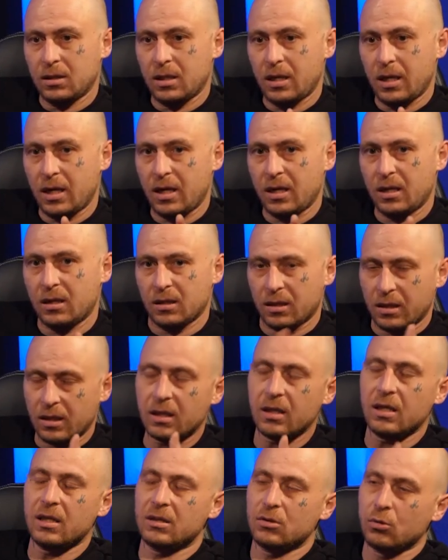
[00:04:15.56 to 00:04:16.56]
And then
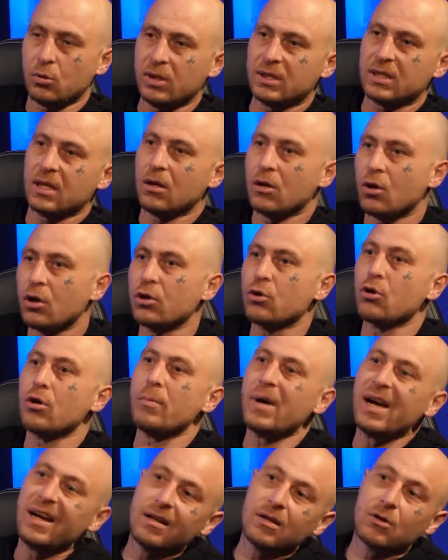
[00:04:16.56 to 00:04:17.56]
he's always going, oh, you got
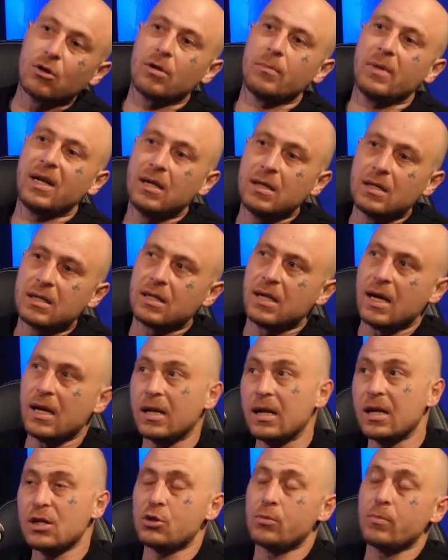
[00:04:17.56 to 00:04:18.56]
to meet this and
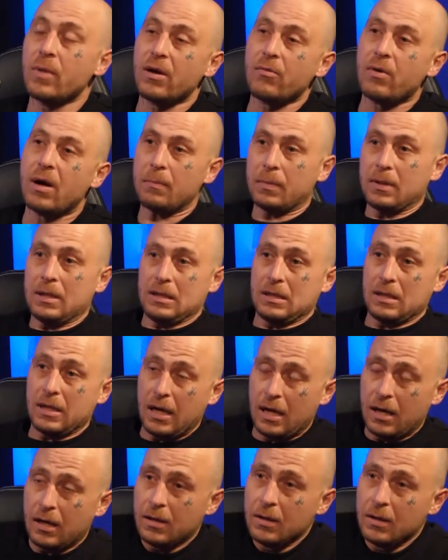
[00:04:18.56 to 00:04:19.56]
that, you know, she's my rapper, this and that.